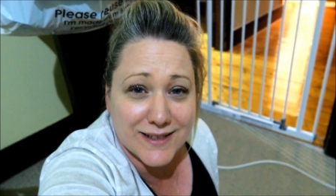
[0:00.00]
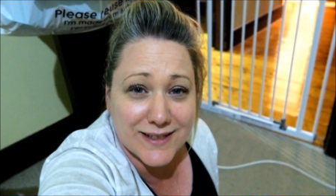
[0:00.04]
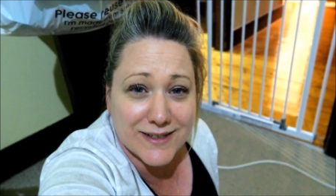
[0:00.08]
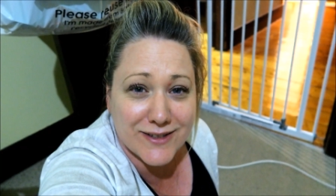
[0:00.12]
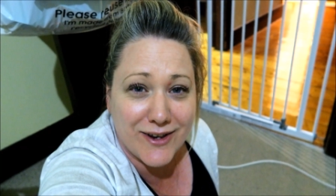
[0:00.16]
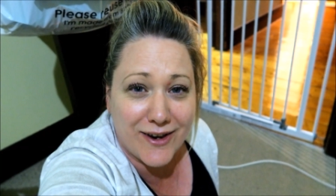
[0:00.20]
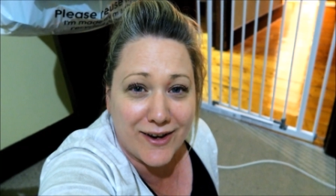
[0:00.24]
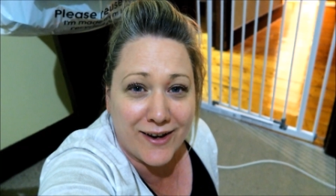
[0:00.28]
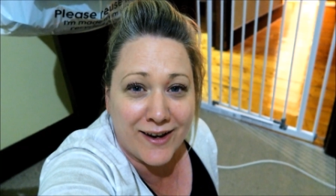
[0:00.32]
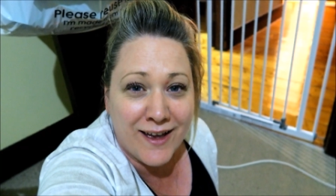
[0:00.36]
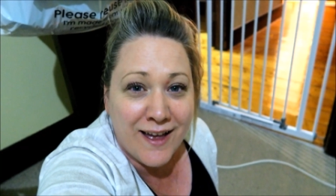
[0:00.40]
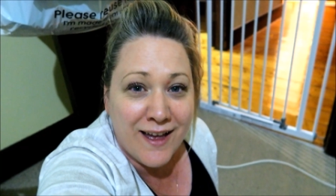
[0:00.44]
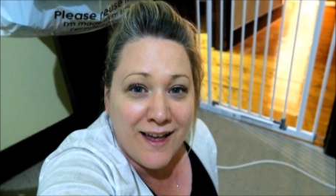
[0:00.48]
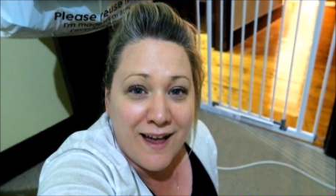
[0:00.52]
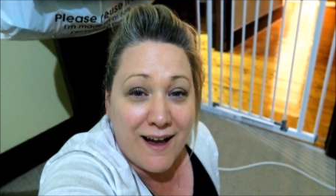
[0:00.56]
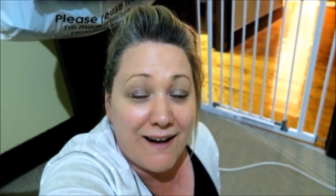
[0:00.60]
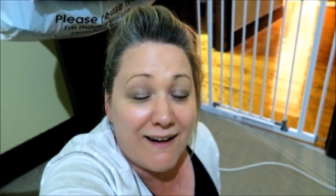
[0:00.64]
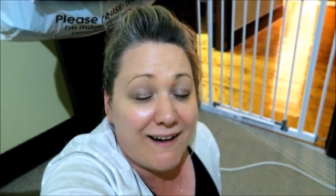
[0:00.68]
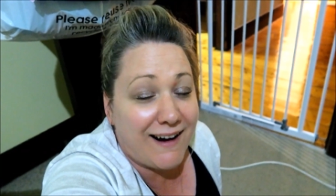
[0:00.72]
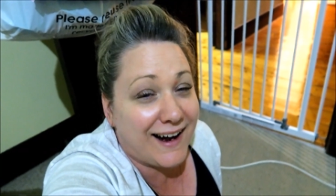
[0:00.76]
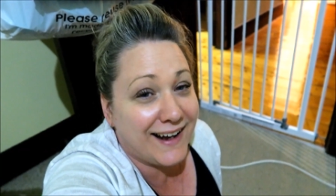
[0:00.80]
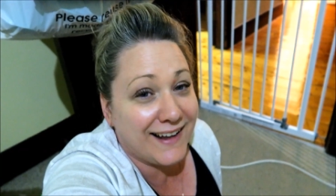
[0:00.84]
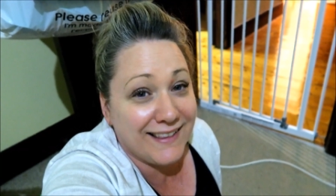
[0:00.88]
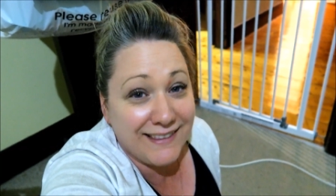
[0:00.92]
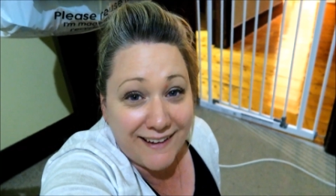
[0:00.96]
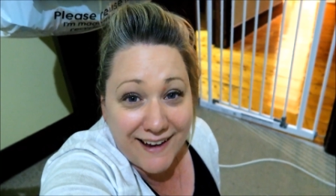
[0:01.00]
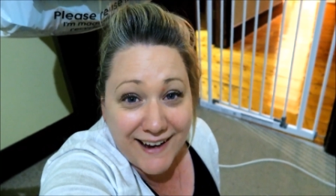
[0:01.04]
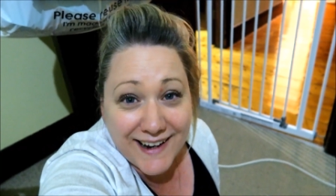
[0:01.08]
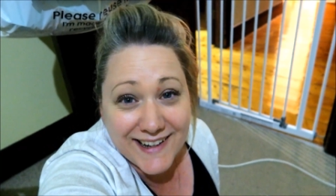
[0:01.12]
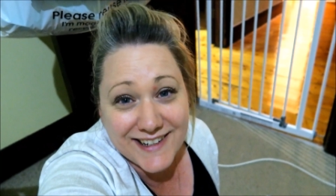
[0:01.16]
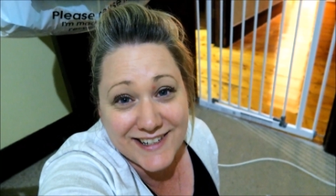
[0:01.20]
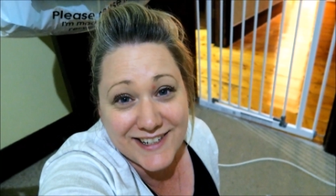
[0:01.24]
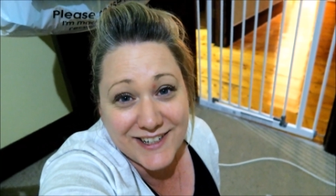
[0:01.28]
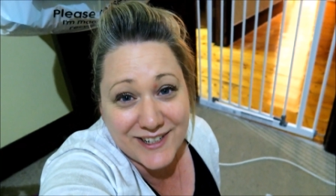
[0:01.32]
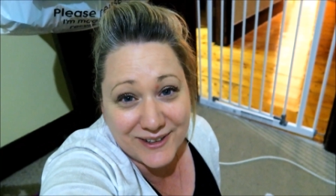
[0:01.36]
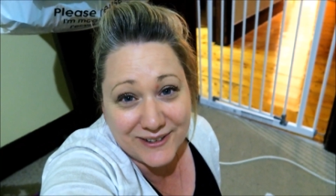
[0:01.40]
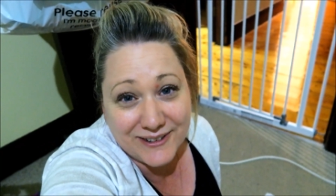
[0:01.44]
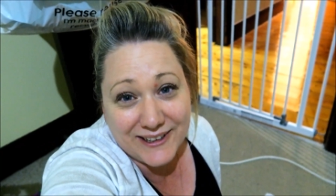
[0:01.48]
so I like
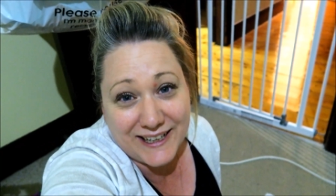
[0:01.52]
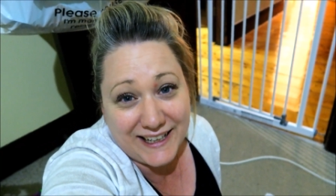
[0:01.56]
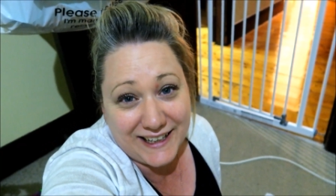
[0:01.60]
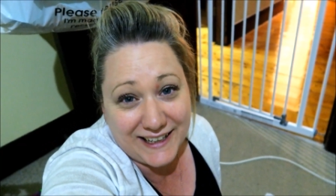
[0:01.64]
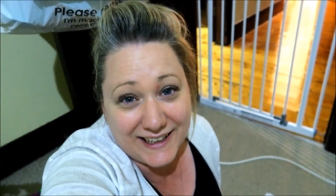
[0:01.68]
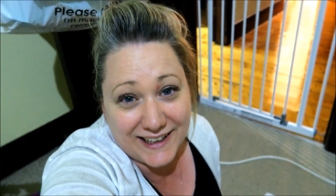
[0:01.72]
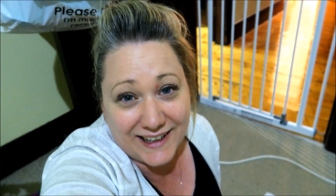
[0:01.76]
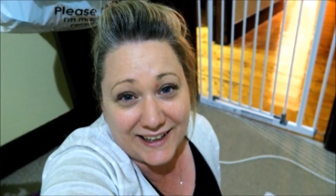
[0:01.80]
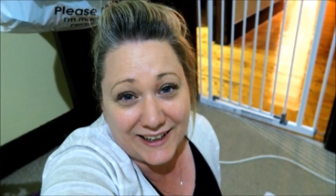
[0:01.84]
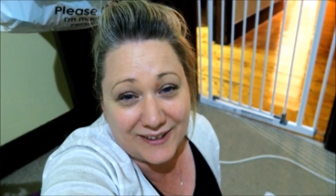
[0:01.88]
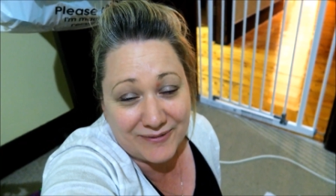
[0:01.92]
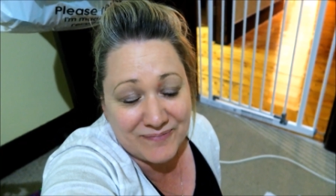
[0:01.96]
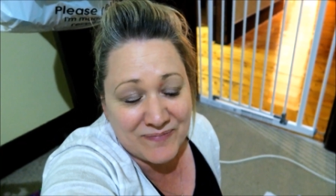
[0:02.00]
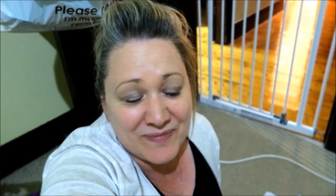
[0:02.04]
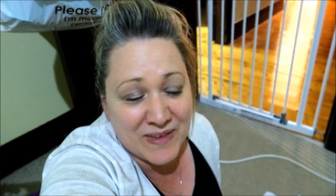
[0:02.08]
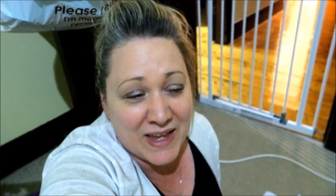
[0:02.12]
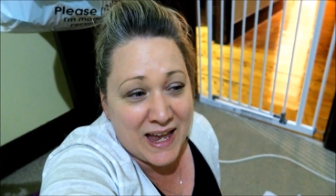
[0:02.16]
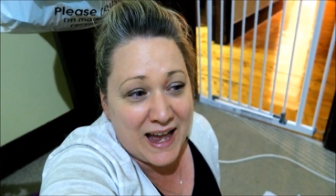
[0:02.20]
to do it here.